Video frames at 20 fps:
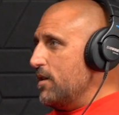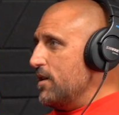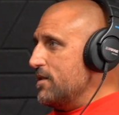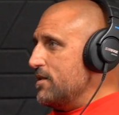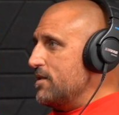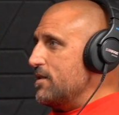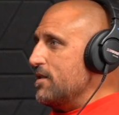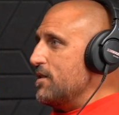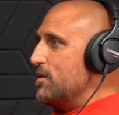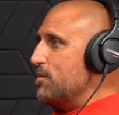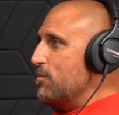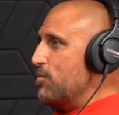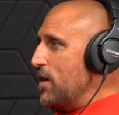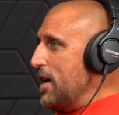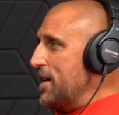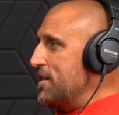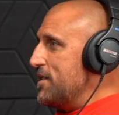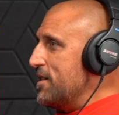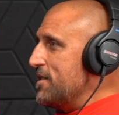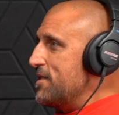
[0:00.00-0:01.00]
installation
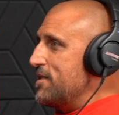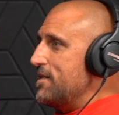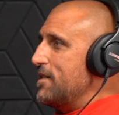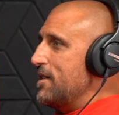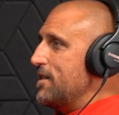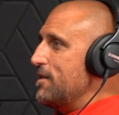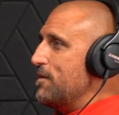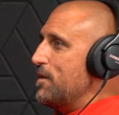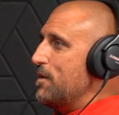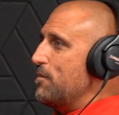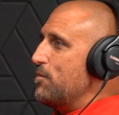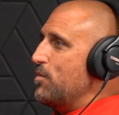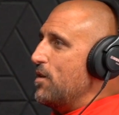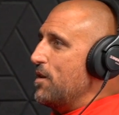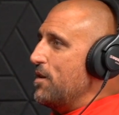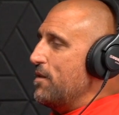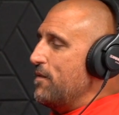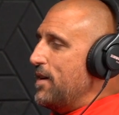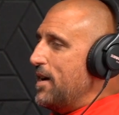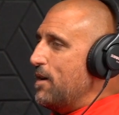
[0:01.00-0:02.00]
process and
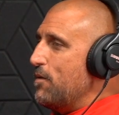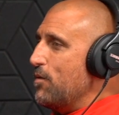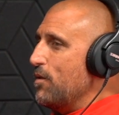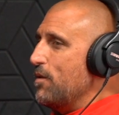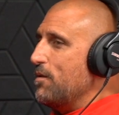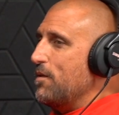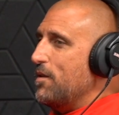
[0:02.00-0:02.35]
part of our,